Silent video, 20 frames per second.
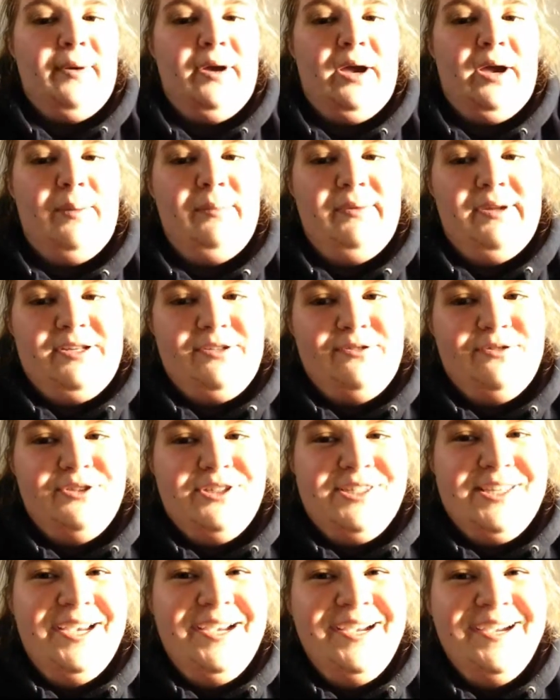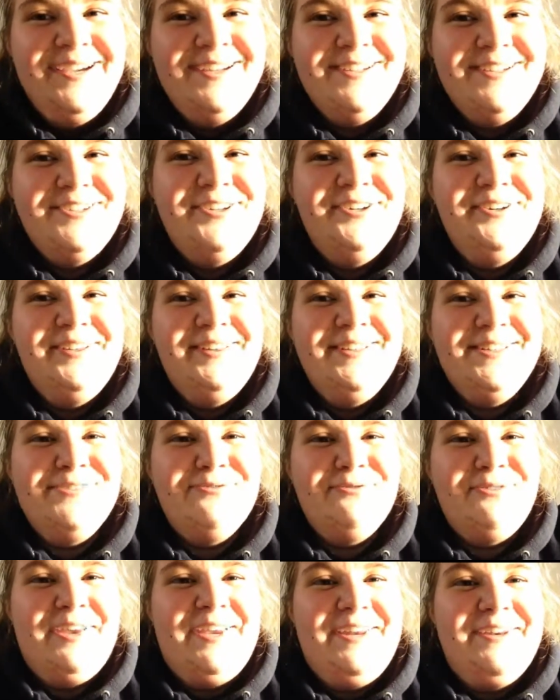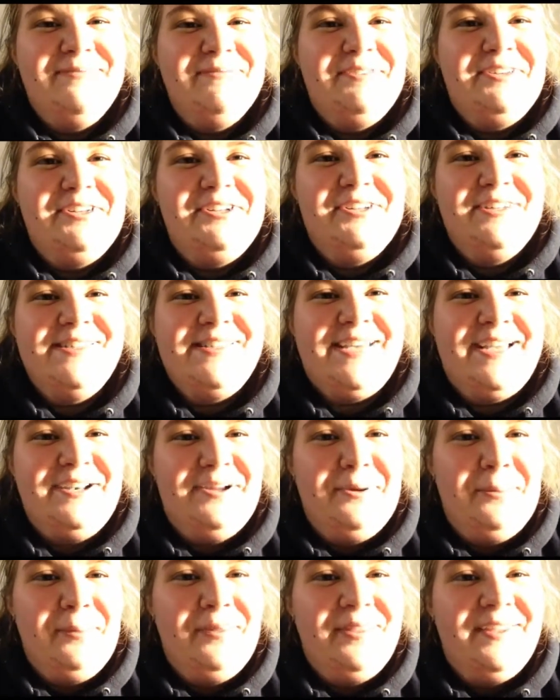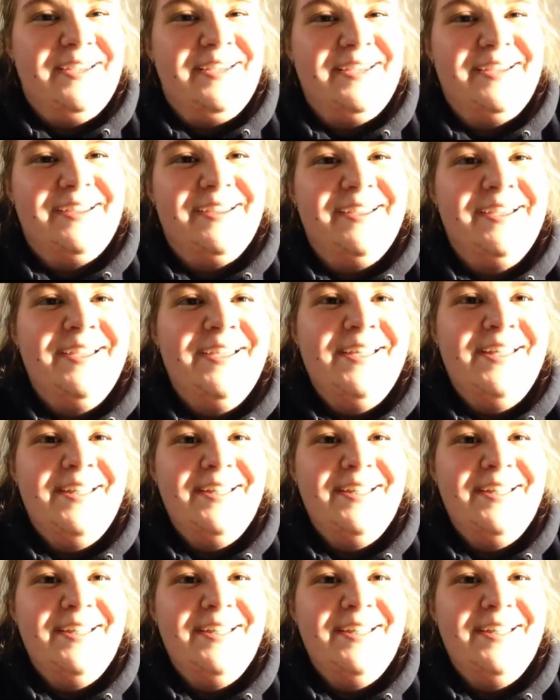but I'm like doing this random little setup thing